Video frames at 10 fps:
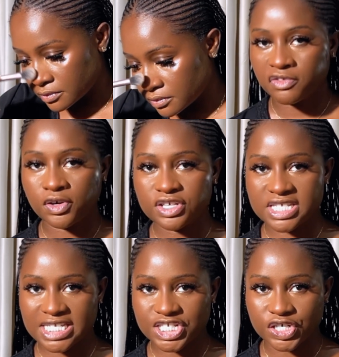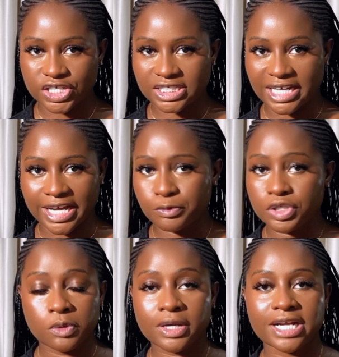Before you set your under eye, we
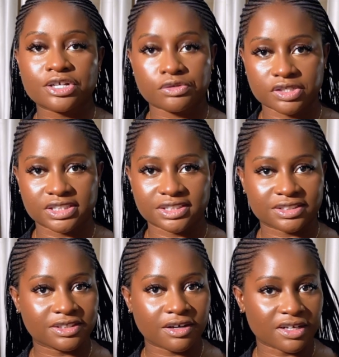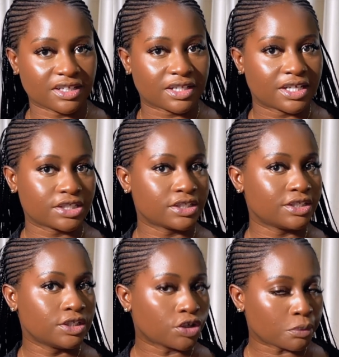don't want any creases. Girl,
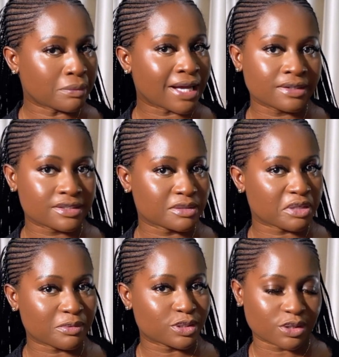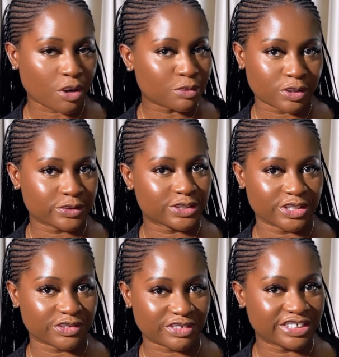your man is to be able to come close to
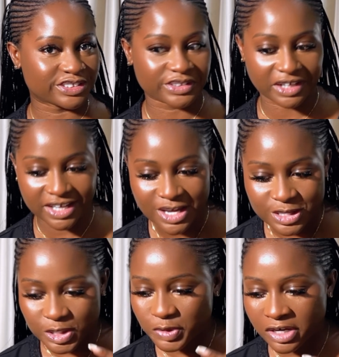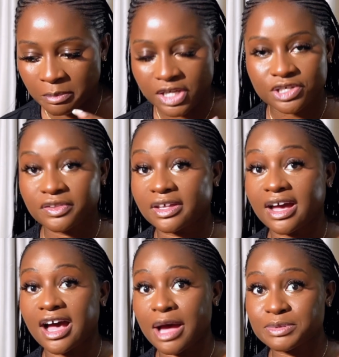your face, okay? So you want to make sure there
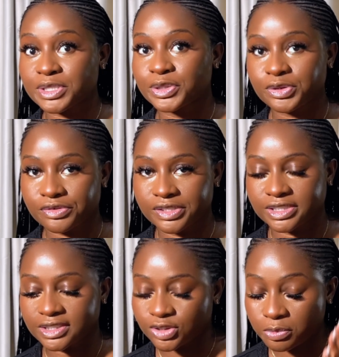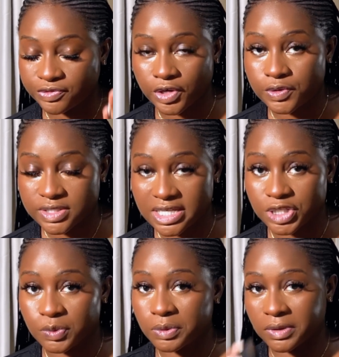are absolutely no creases. So before you set,
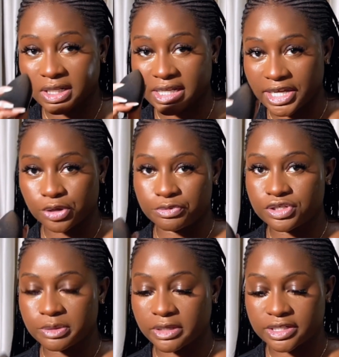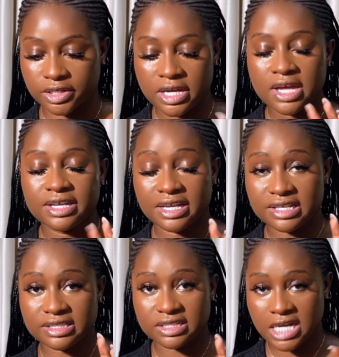you want to quickly get your beauty blender.
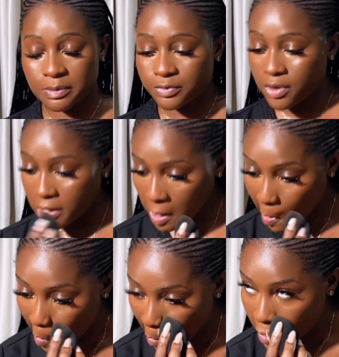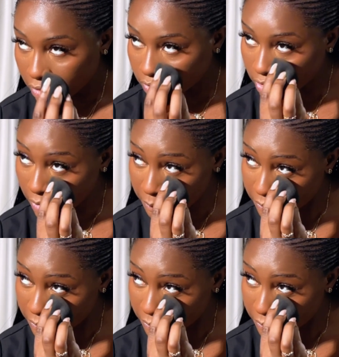Yes, the damp one. Look up.